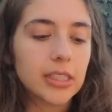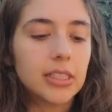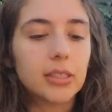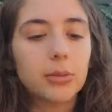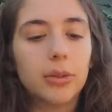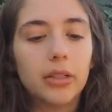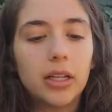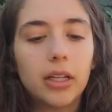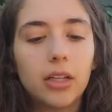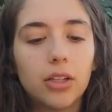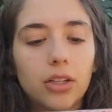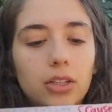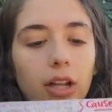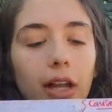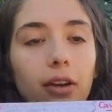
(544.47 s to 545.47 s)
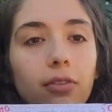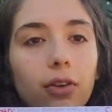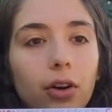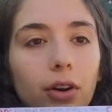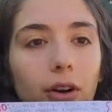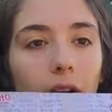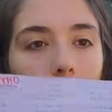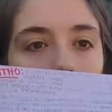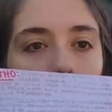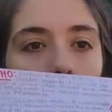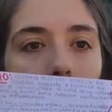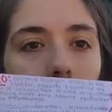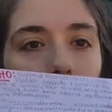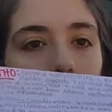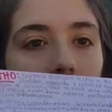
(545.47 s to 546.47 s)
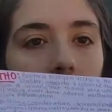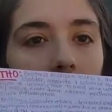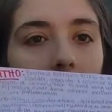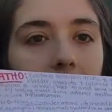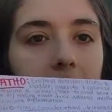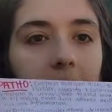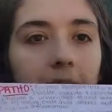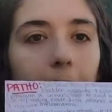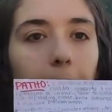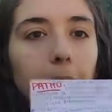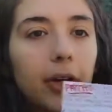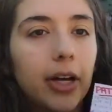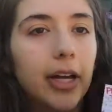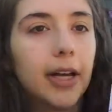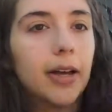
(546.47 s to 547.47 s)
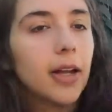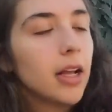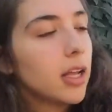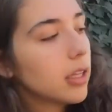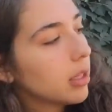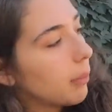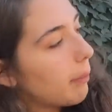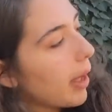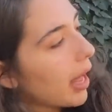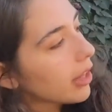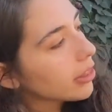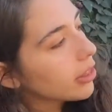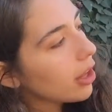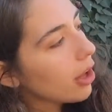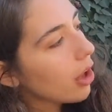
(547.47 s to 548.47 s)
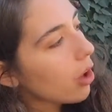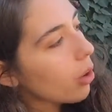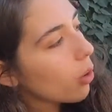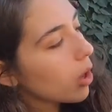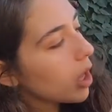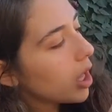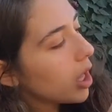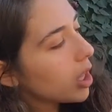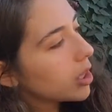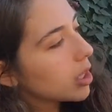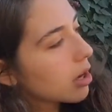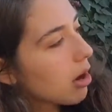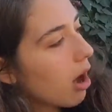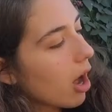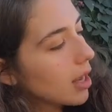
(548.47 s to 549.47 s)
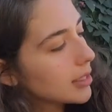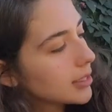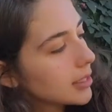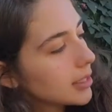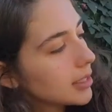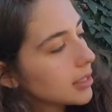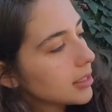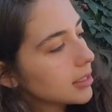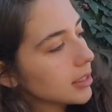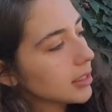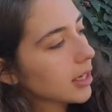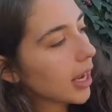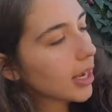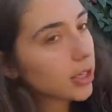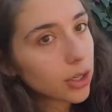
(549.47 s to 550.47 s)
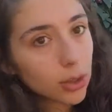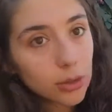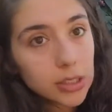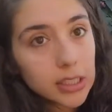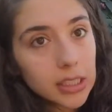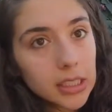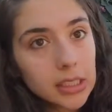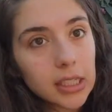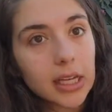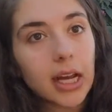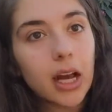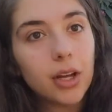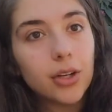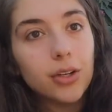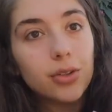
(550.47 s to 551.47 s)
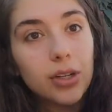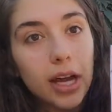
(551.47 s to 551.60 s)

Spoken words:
This is what it looked like for lower UTIs, and I put the patho, the causes, the diagnosis, like how do you